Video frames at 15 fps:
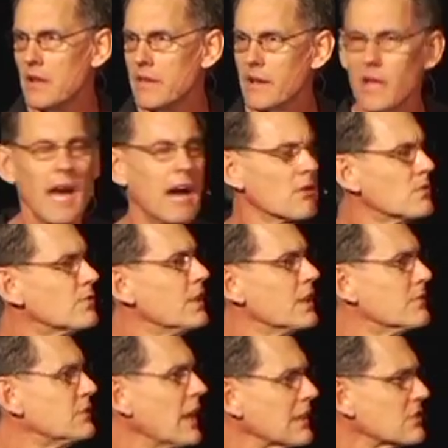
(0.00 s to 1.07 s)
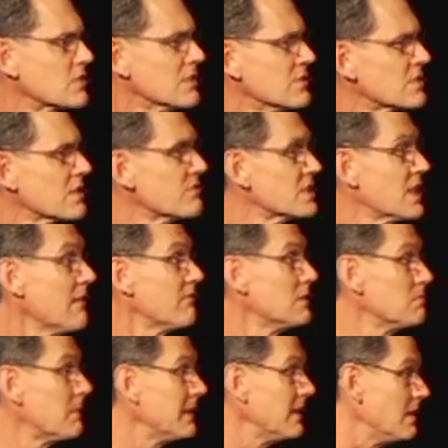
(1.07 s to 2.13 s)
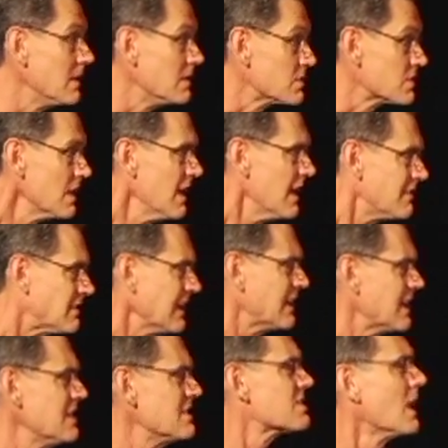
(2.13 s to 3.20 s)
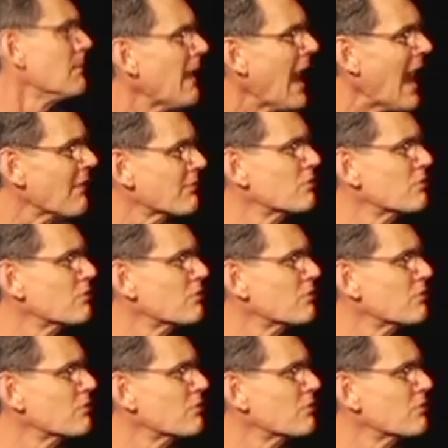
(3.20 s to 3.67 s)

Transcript: The counterfeit affections of 7 Ps, thinking somehow